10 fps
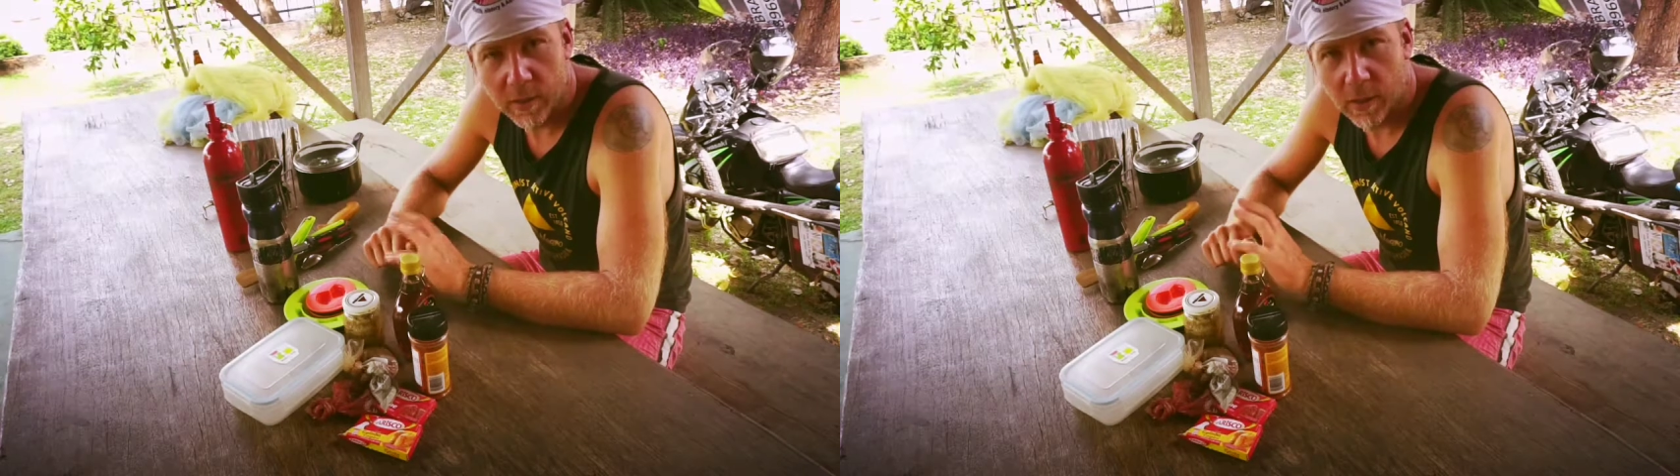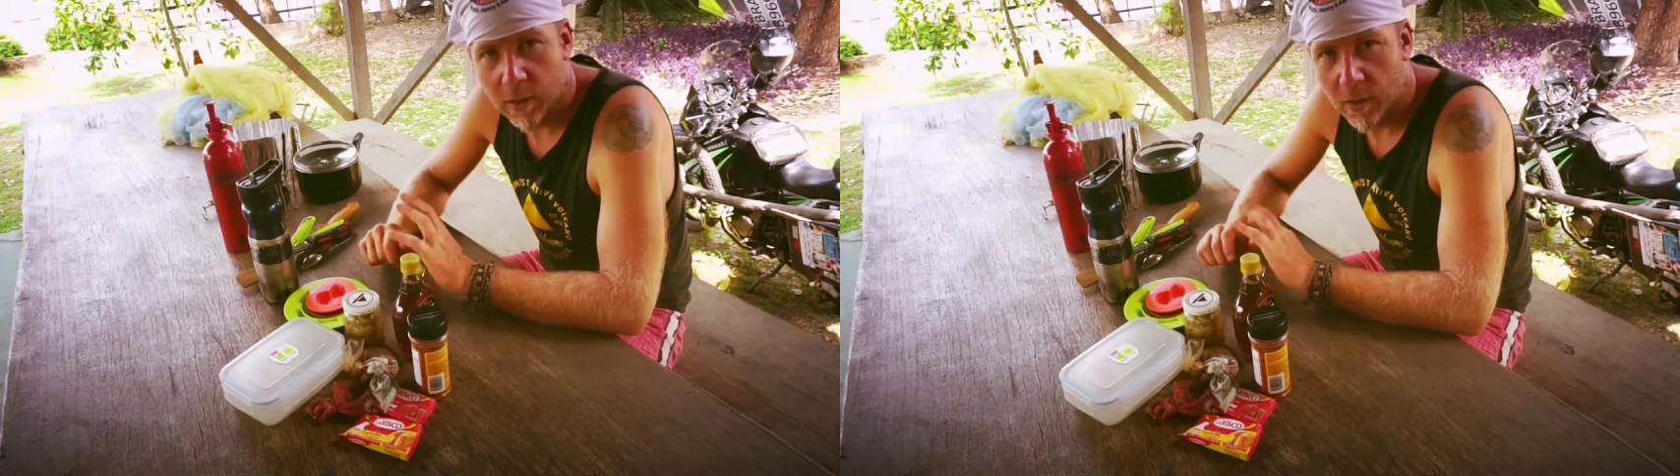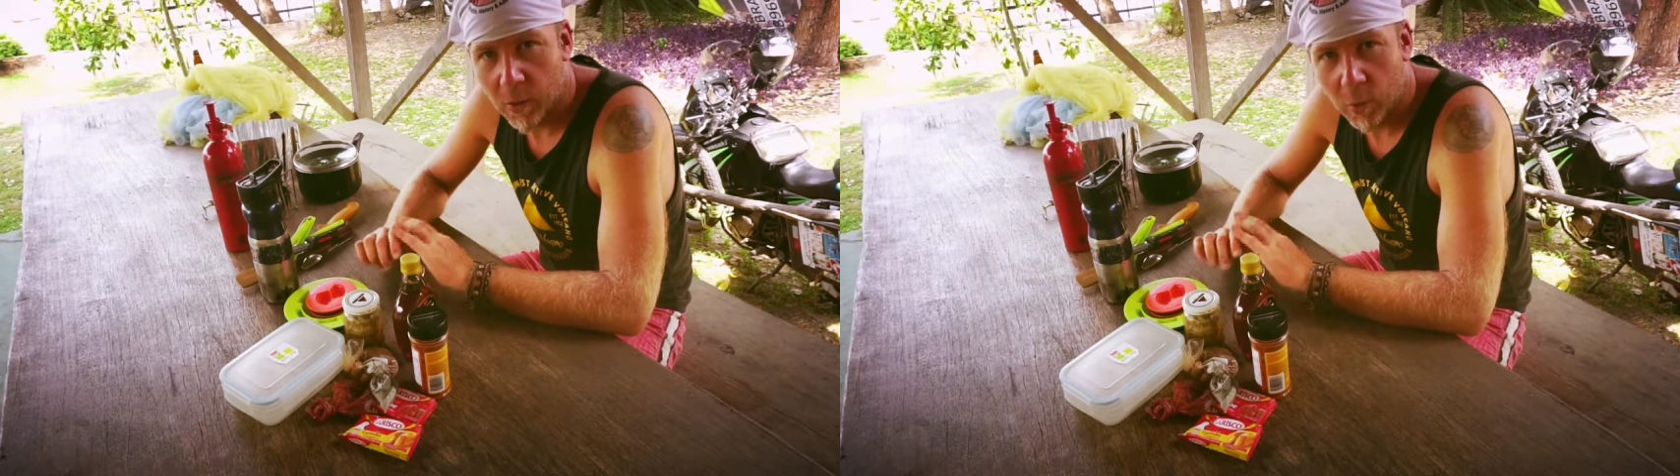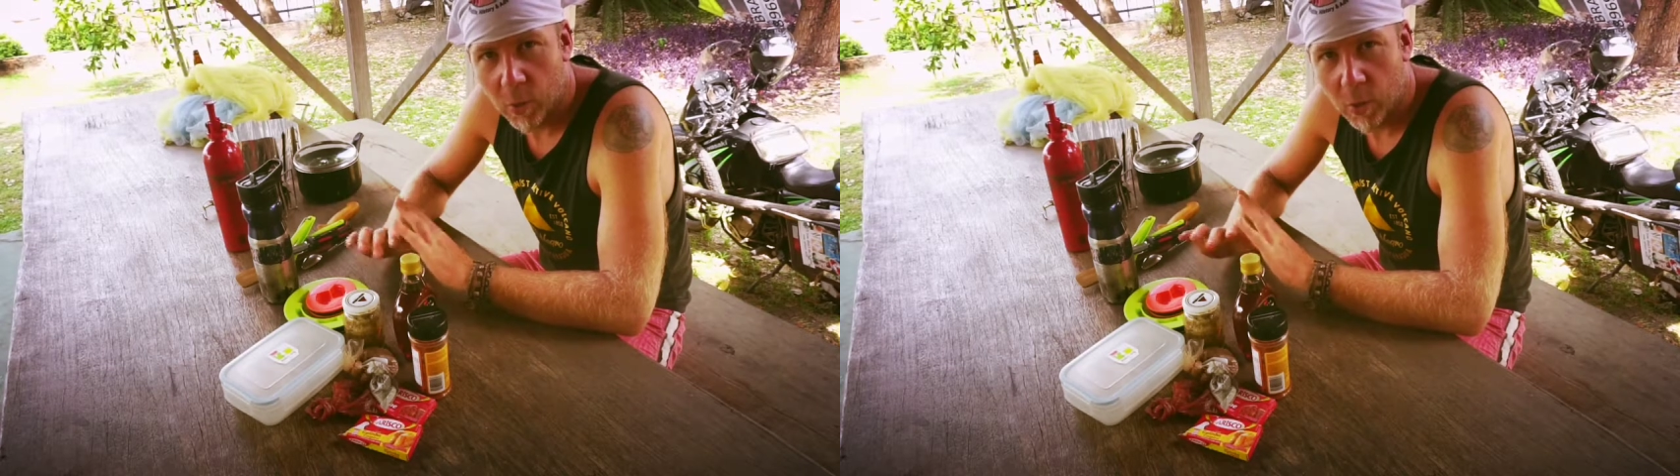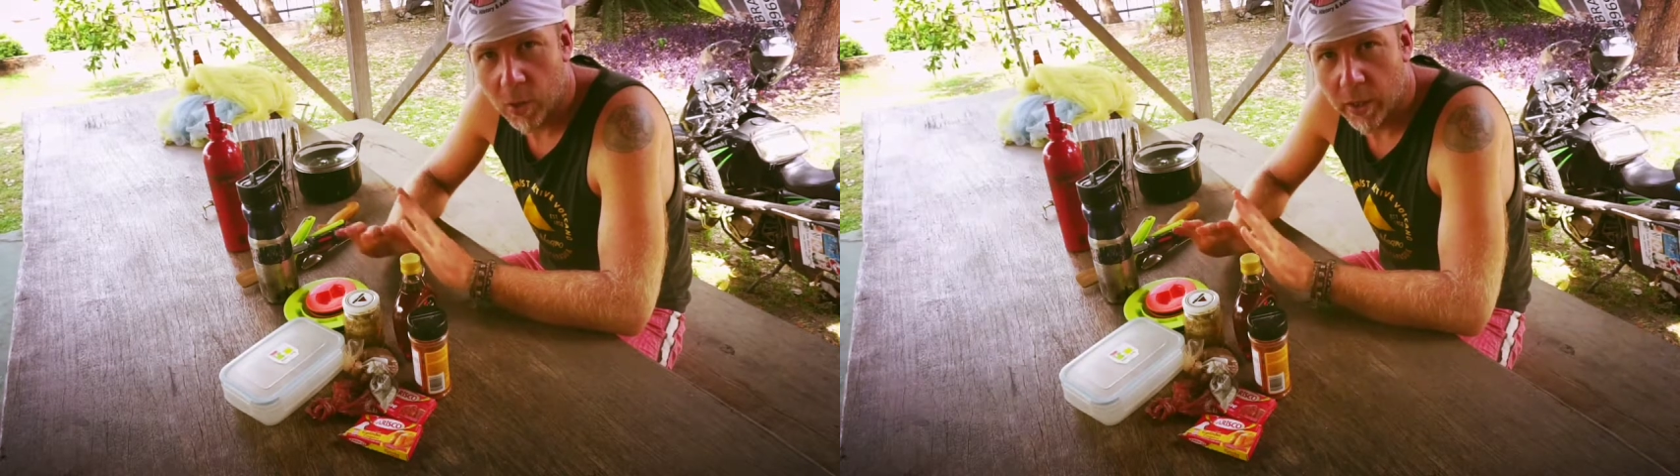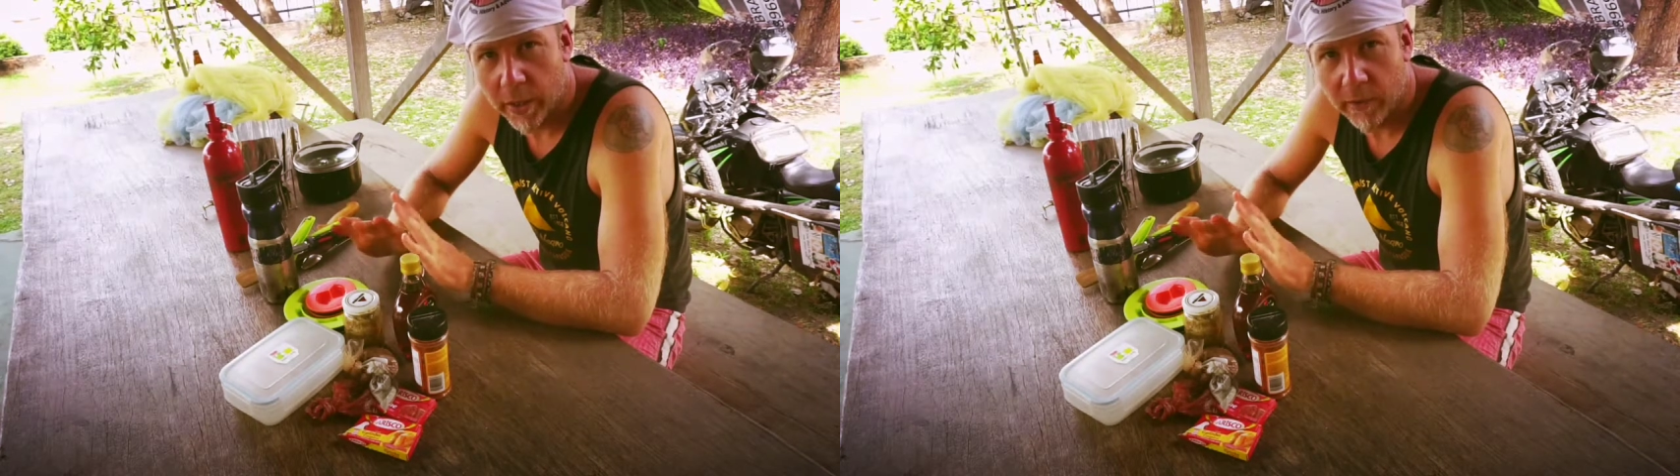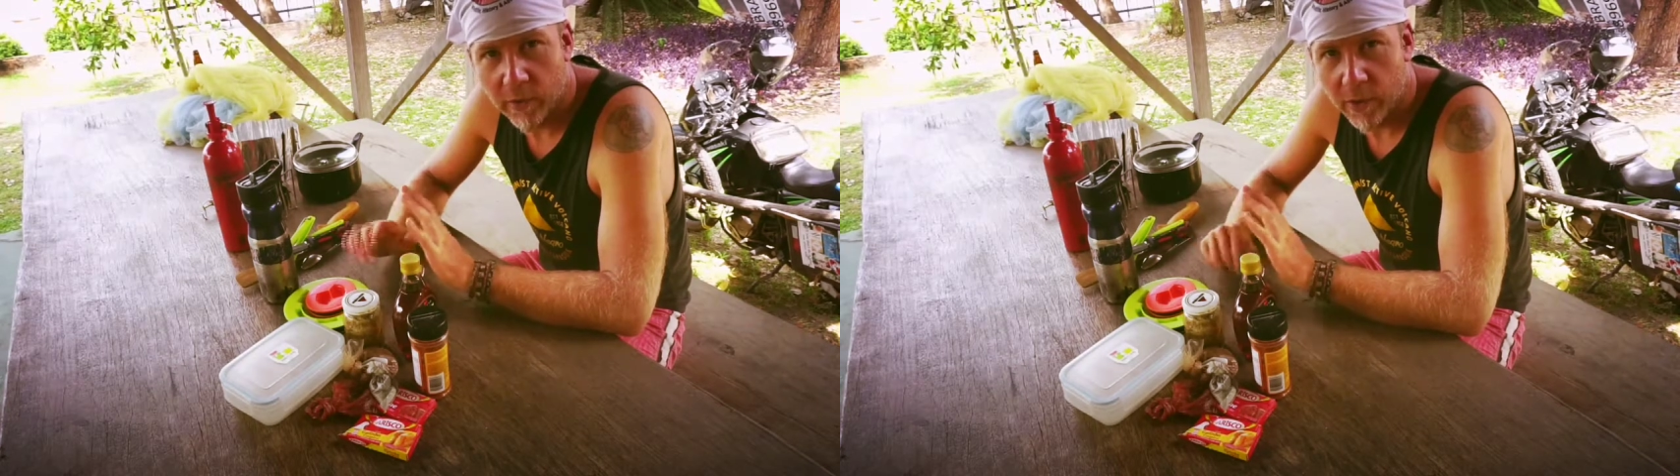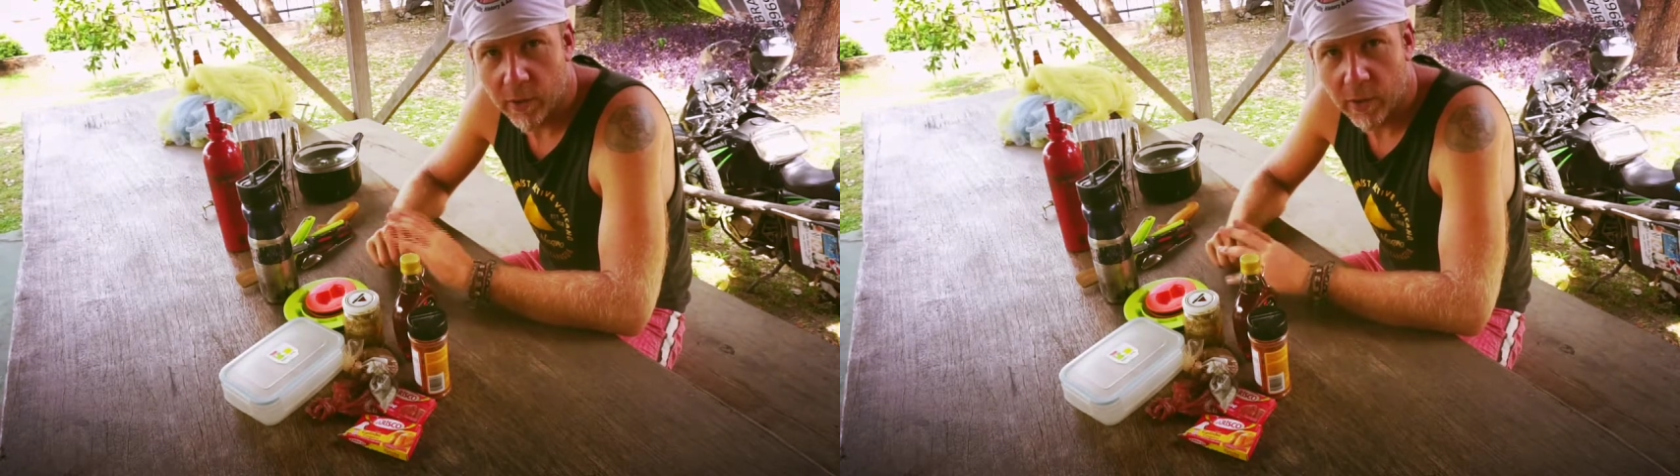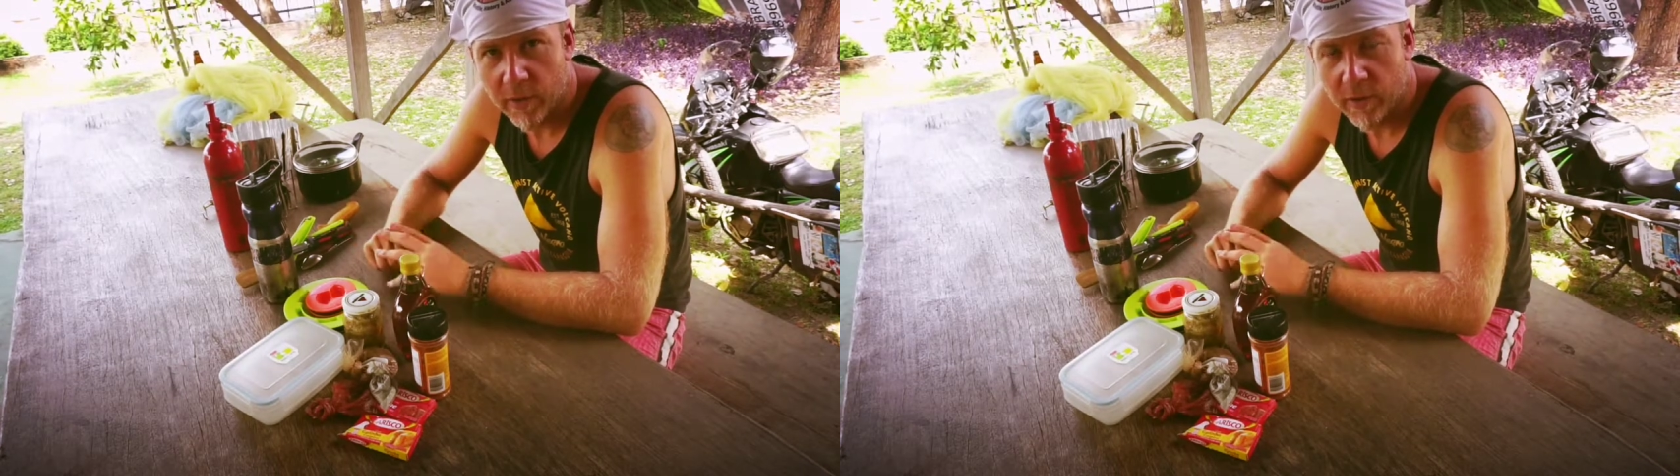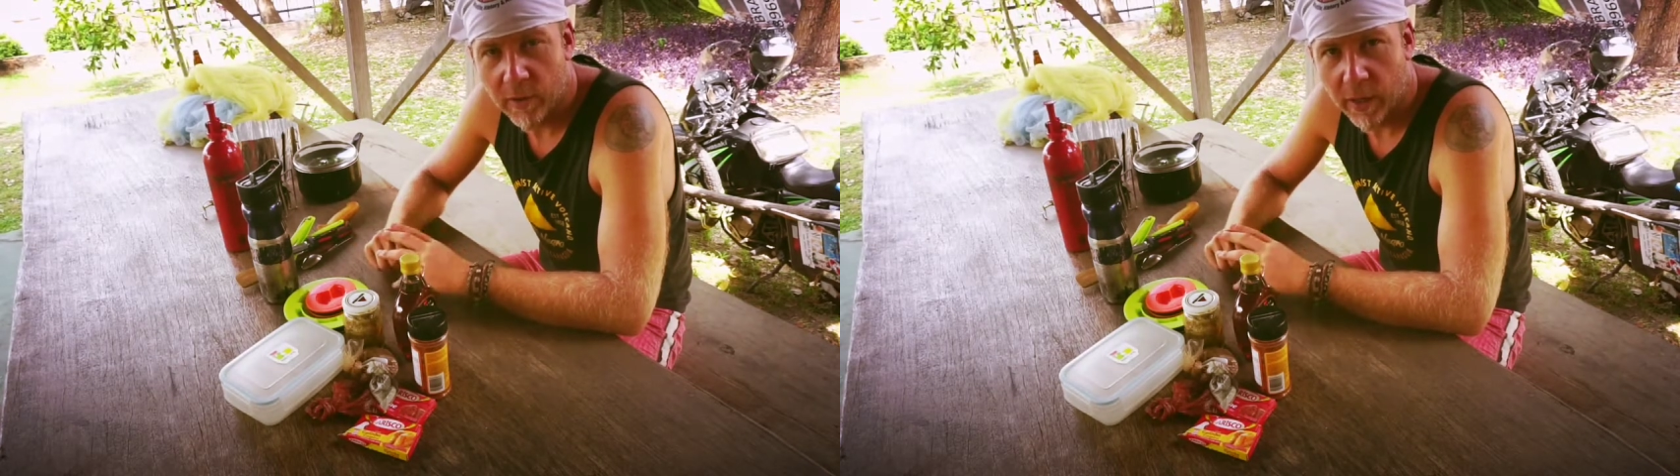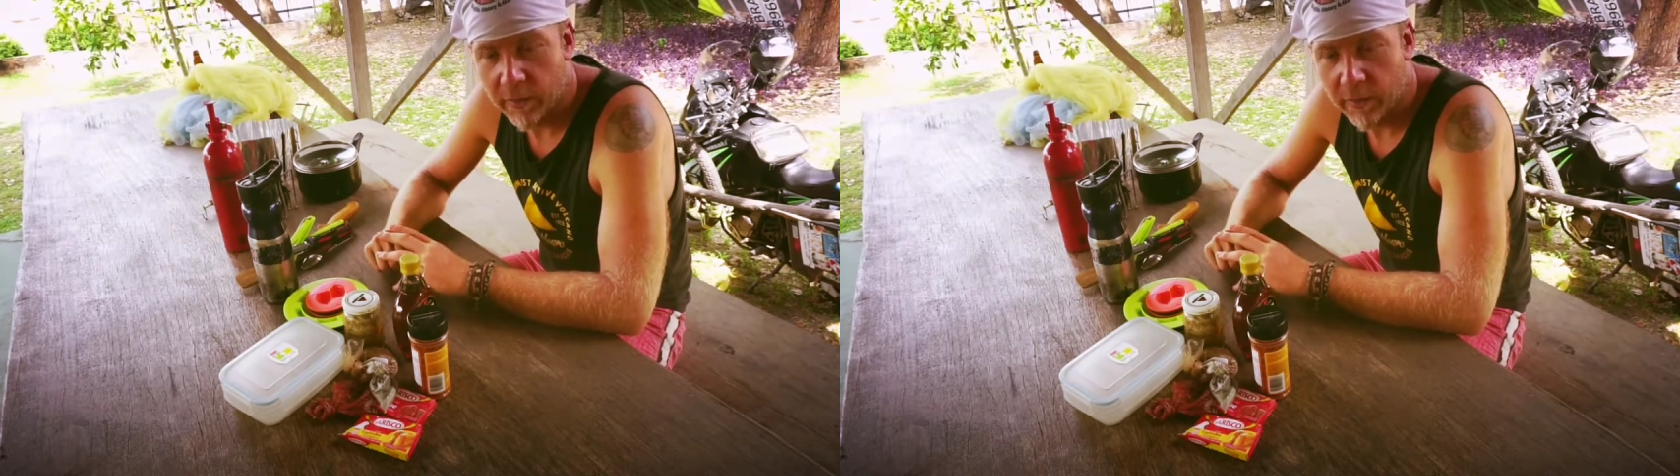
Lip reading: or whatever you're into. I